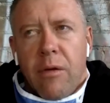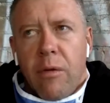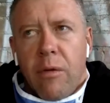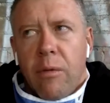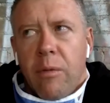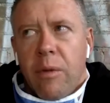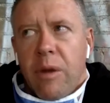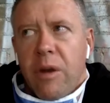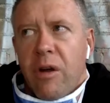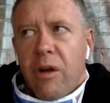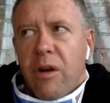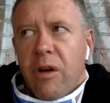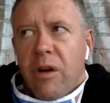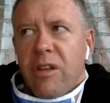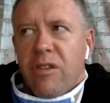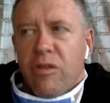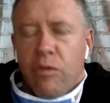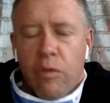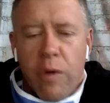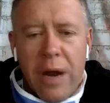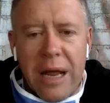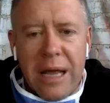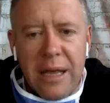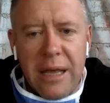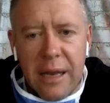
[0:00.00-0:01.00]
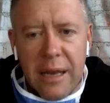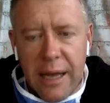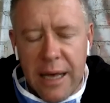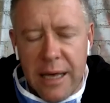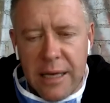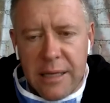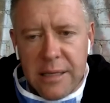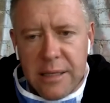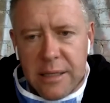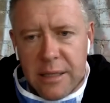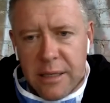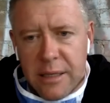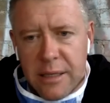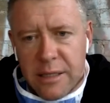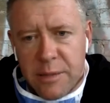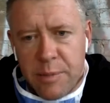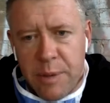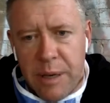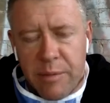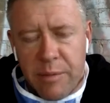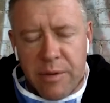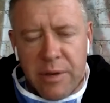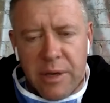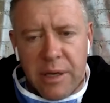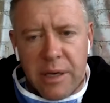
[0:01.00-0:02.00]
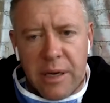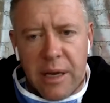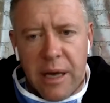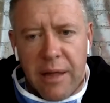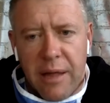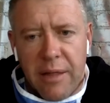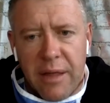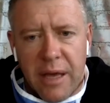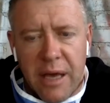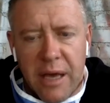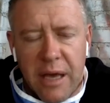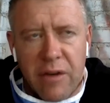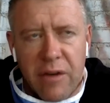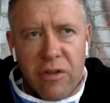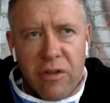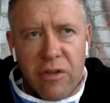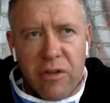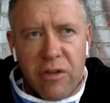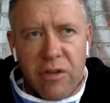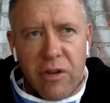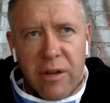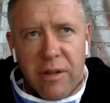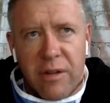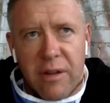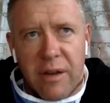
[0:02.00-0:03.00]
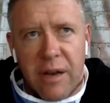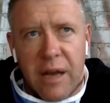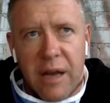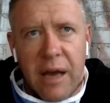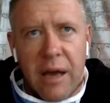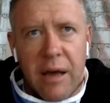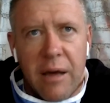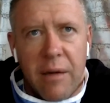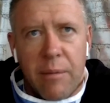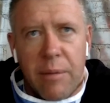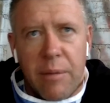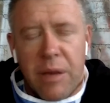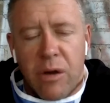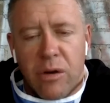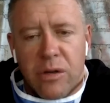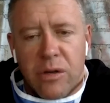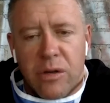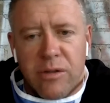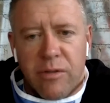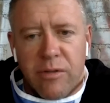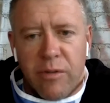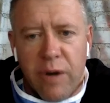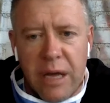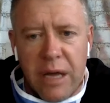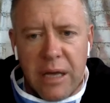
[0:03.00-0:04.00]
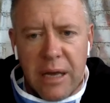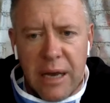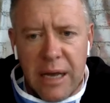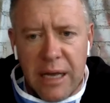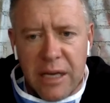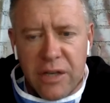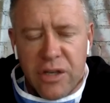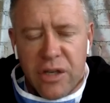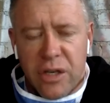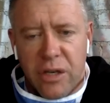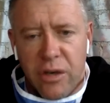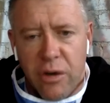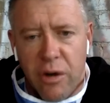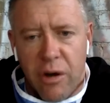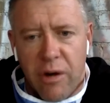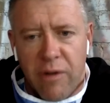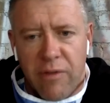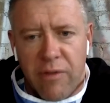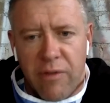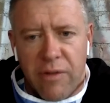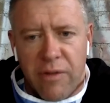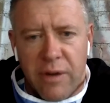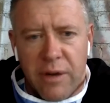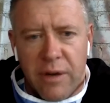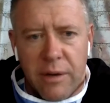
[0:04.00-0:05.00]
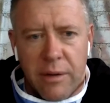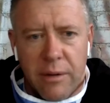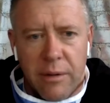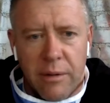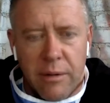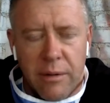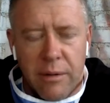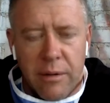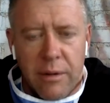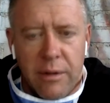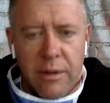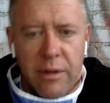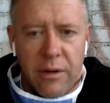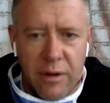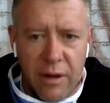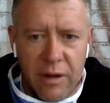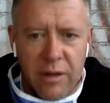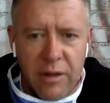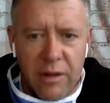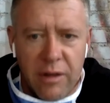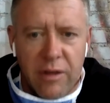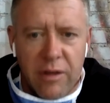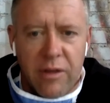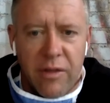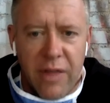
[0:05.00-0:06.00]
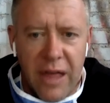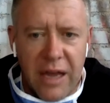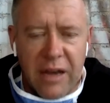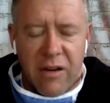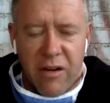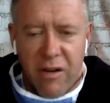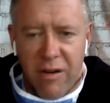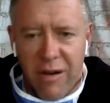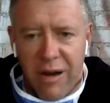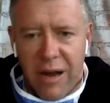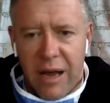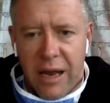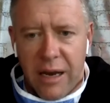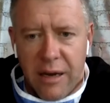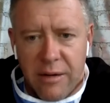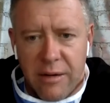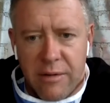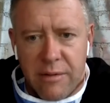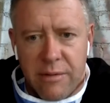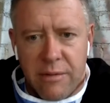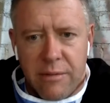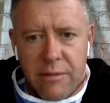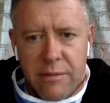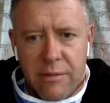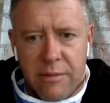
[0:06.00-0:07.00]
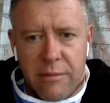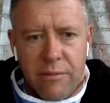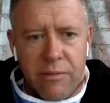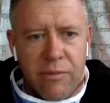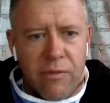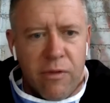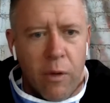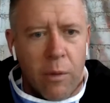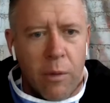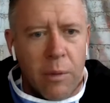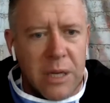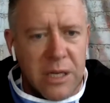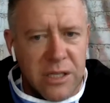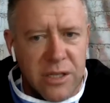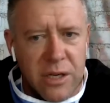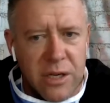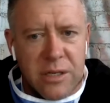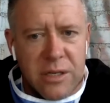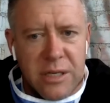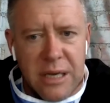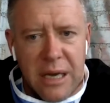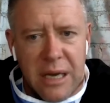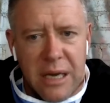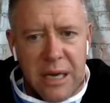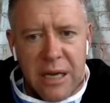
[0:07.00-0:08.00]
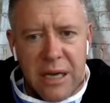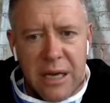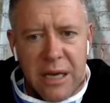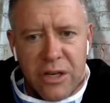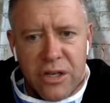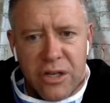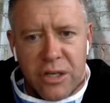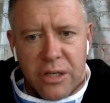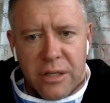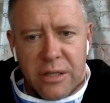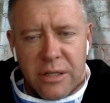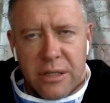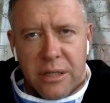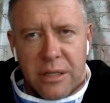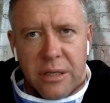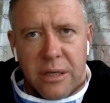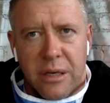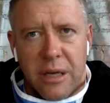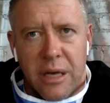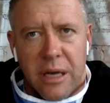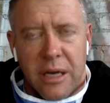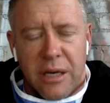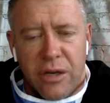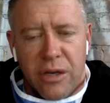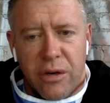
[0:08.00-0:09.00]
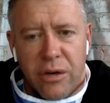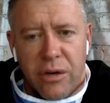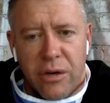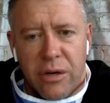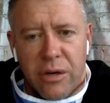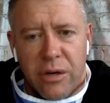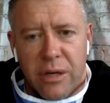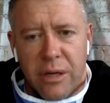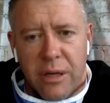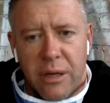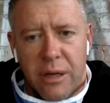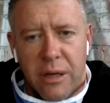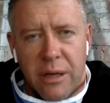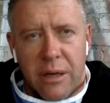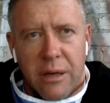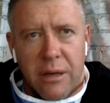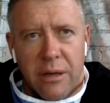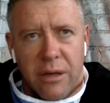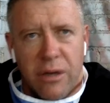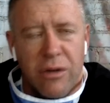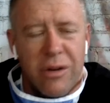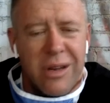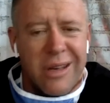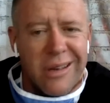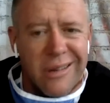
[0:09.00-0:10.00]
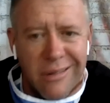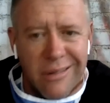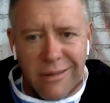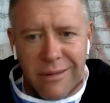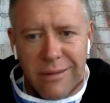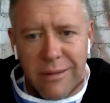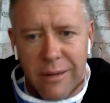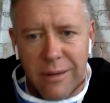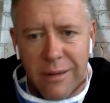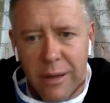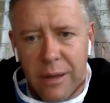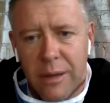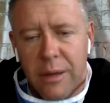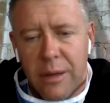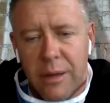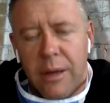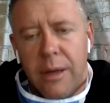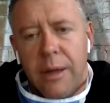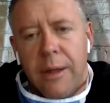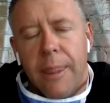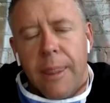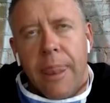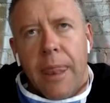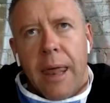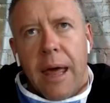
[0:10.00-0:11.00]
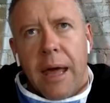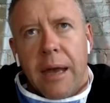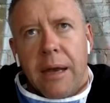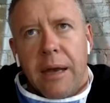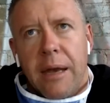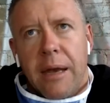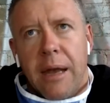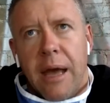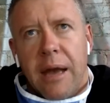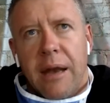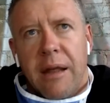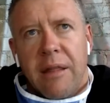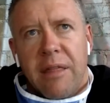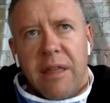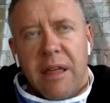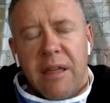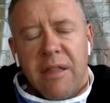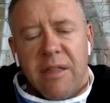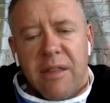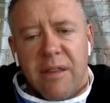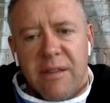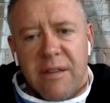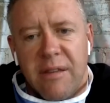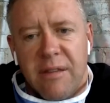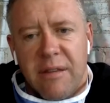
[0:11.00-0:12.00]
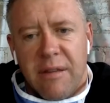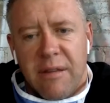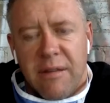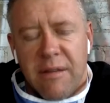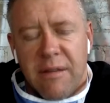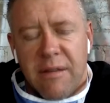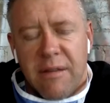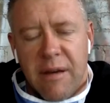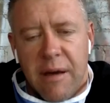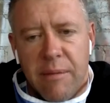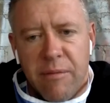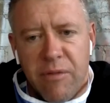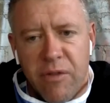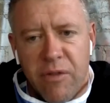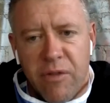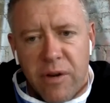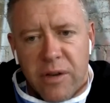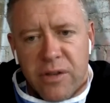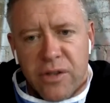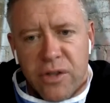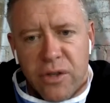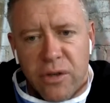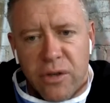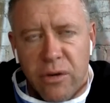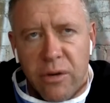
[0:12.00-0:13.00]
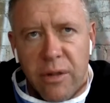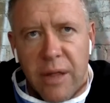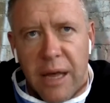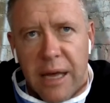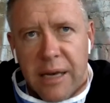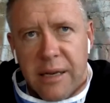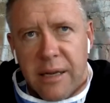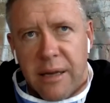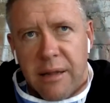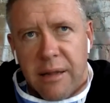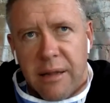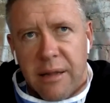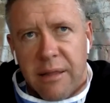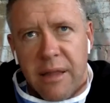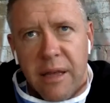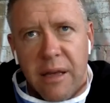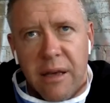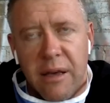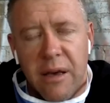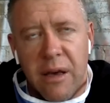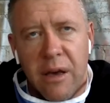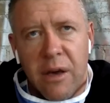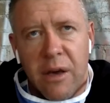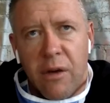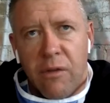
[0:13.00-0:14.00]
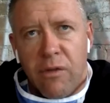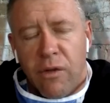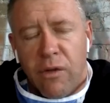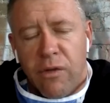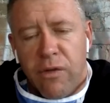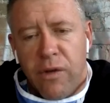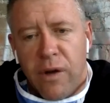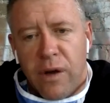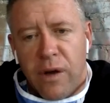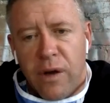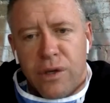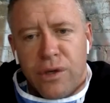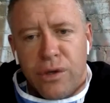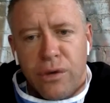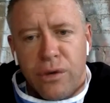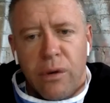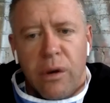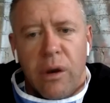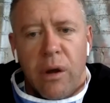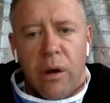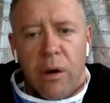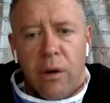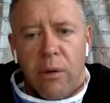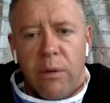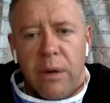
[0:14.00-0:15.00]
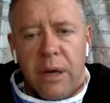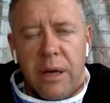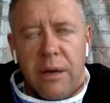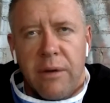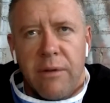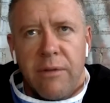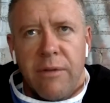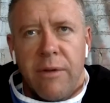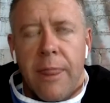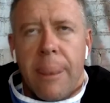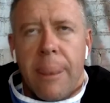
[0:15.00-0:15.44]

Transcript: not as regulated as perhaps in other countries, and because of regulation, you often you then create formal associations and unions, and I think this is a time for us to do that. I think for far too long we've